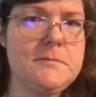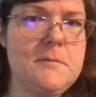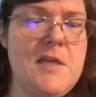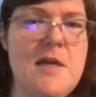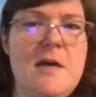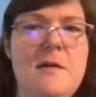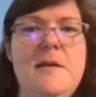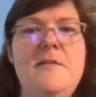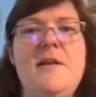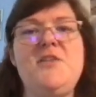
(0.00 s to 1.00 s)
Yeah,
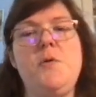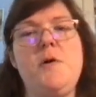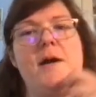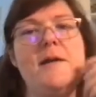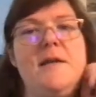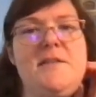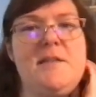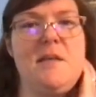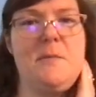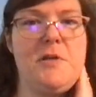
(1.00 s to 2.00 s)
that's why it
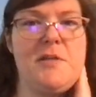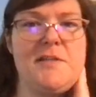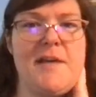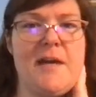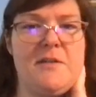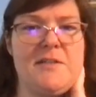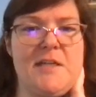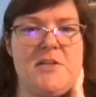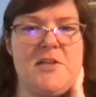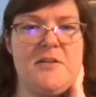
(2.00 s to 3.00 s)
didn't put a title, because I
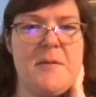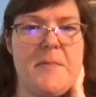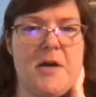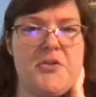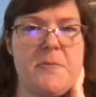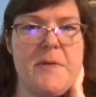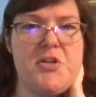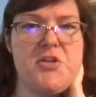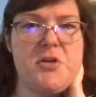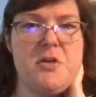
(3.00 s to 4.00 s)
didn't check that box. So
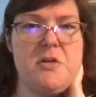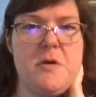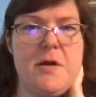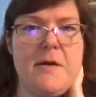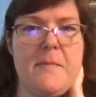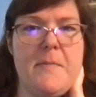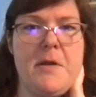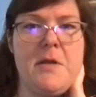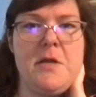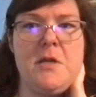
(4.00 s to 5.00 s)
make sure you
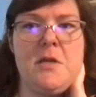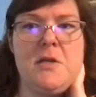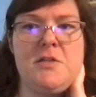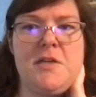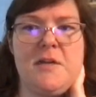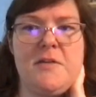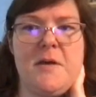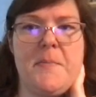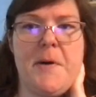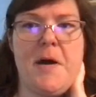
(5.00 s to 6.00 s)
check
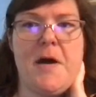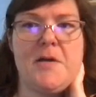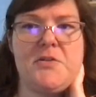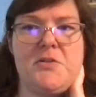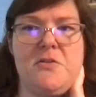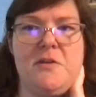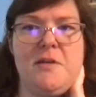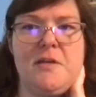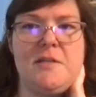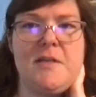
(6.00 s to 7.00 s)
that box so you can
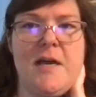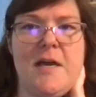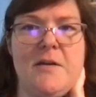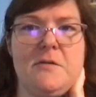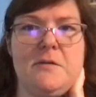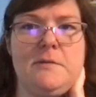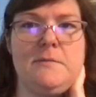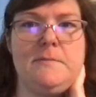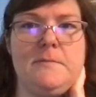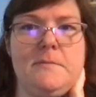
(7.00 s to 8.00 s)
get a title.
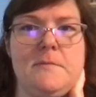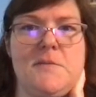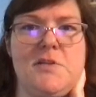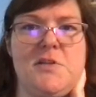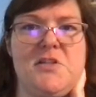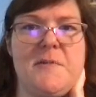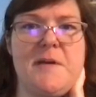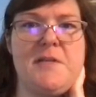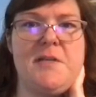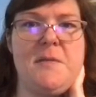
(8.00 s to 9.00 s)
So this is
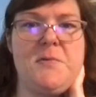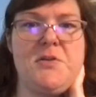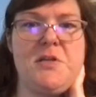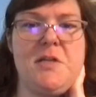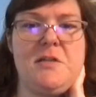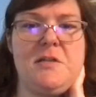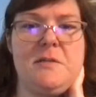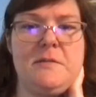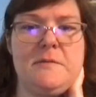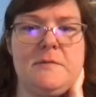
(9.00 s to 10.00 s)
my tip
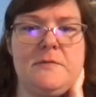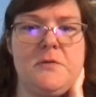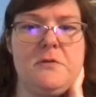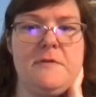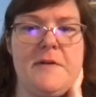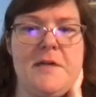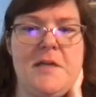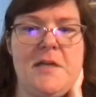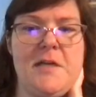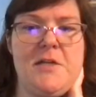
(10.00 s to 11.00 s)
sheet for frugal
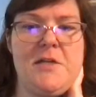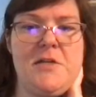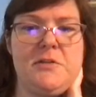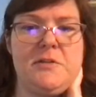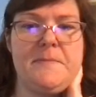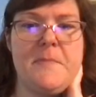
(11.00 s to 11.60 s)
vacations.